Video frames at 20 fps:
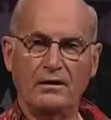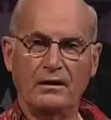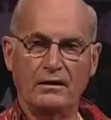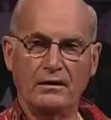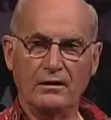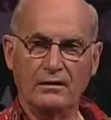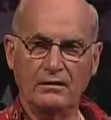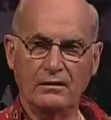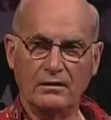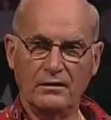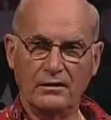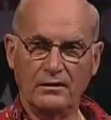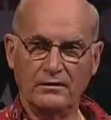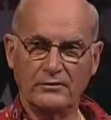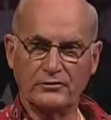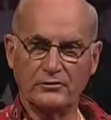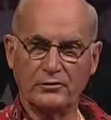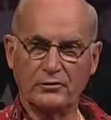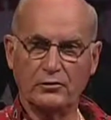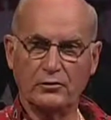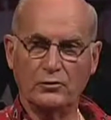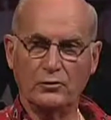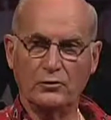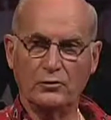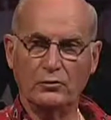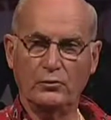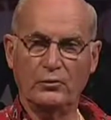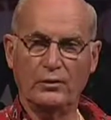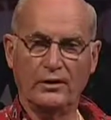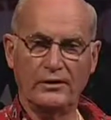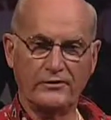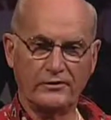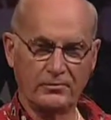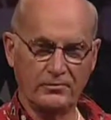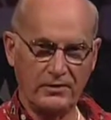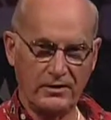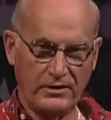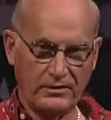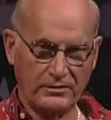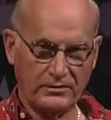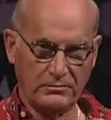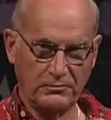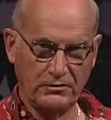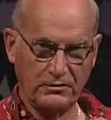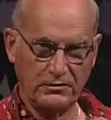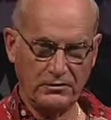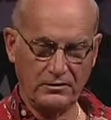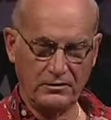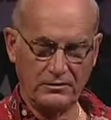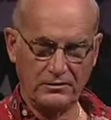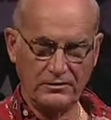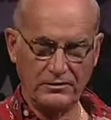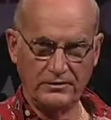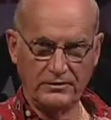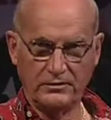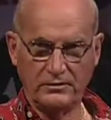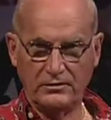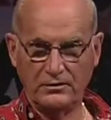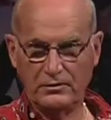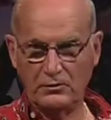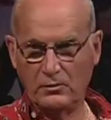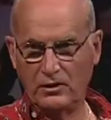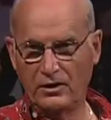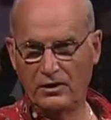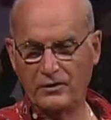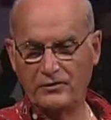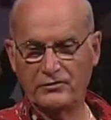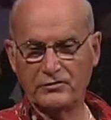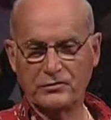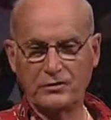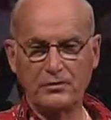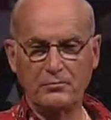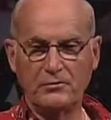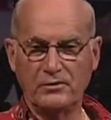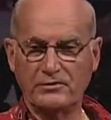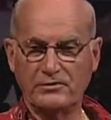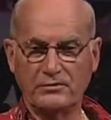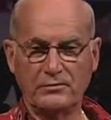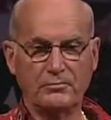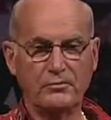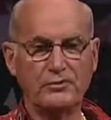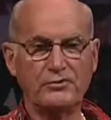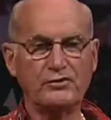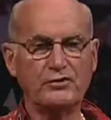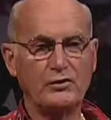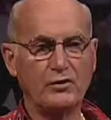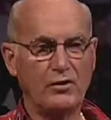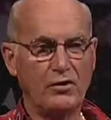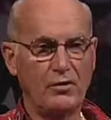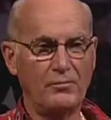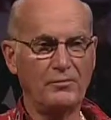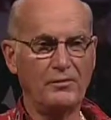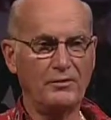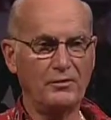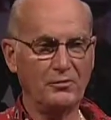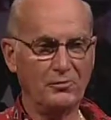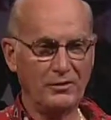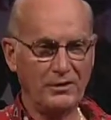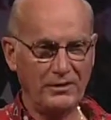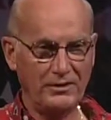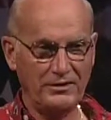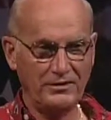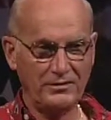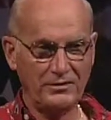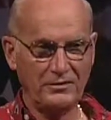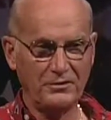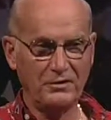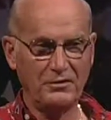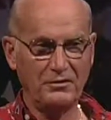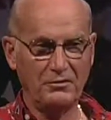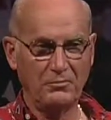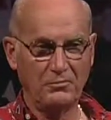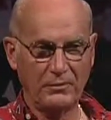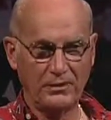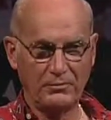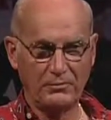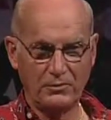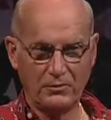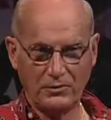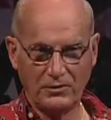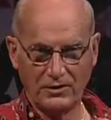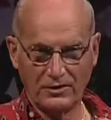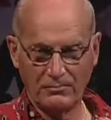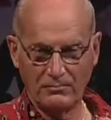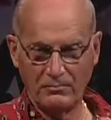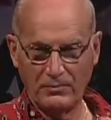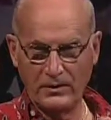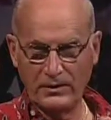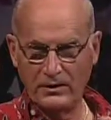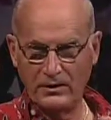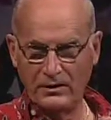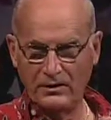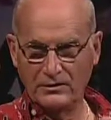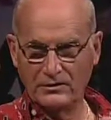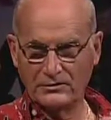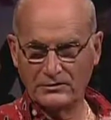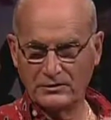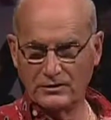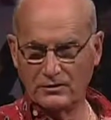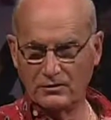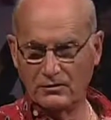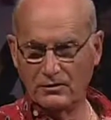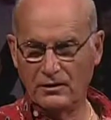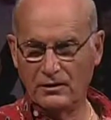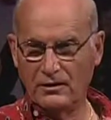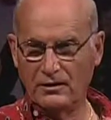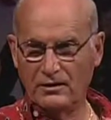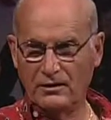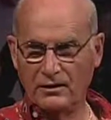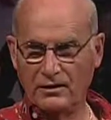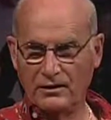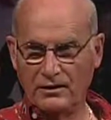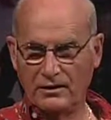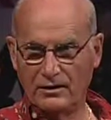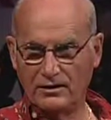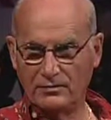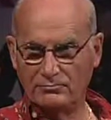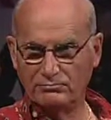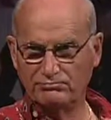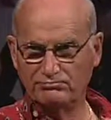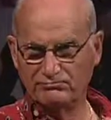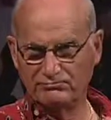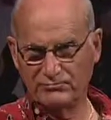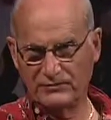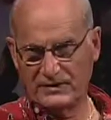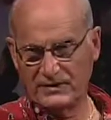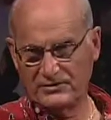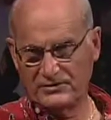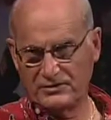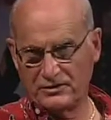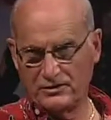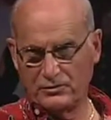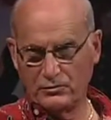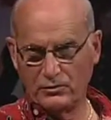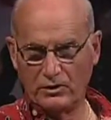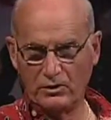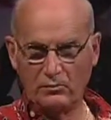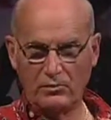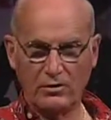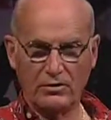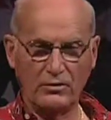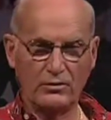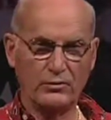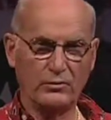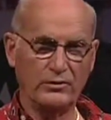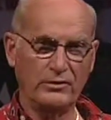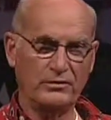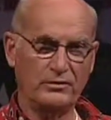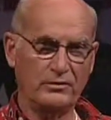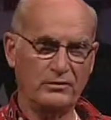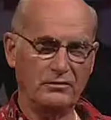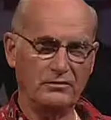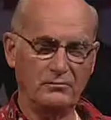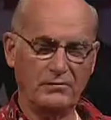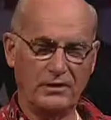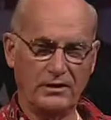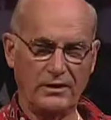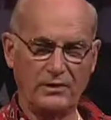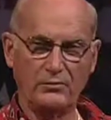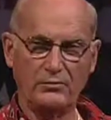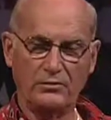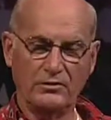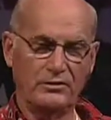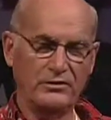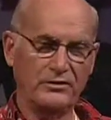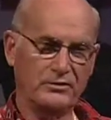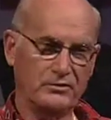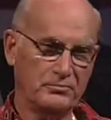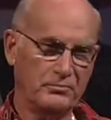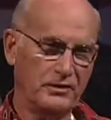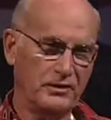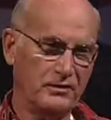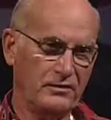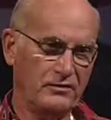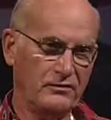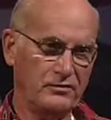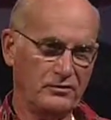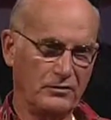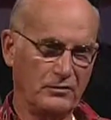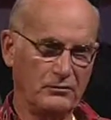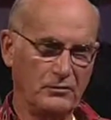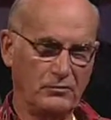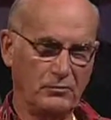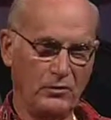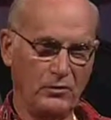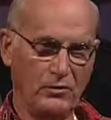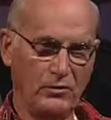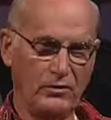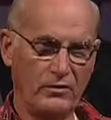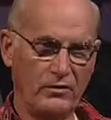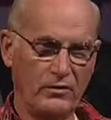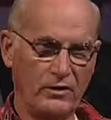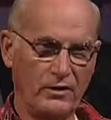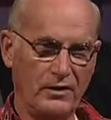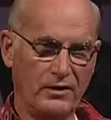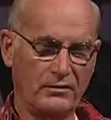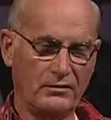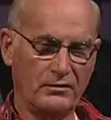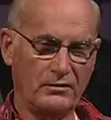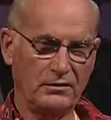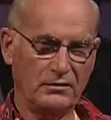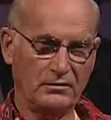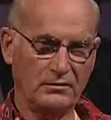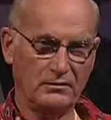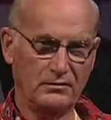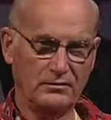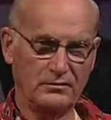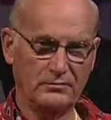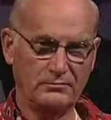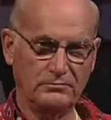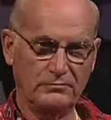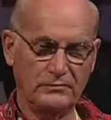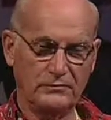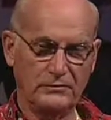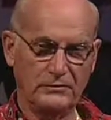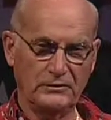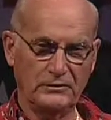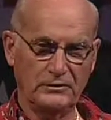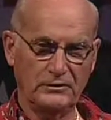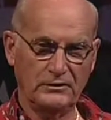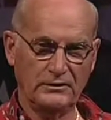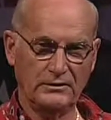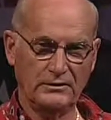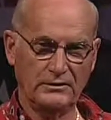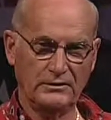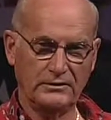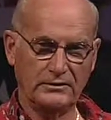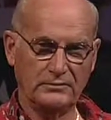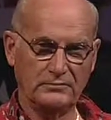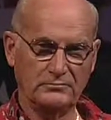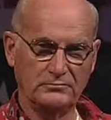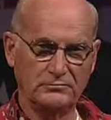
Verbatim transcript: And, and so we'll have some last minute entries, and then we'll have some that simply show up and nobody turned in the paperwork. So uh, I said 21 or 22, but I really expect considerably more than that. And uh, uh,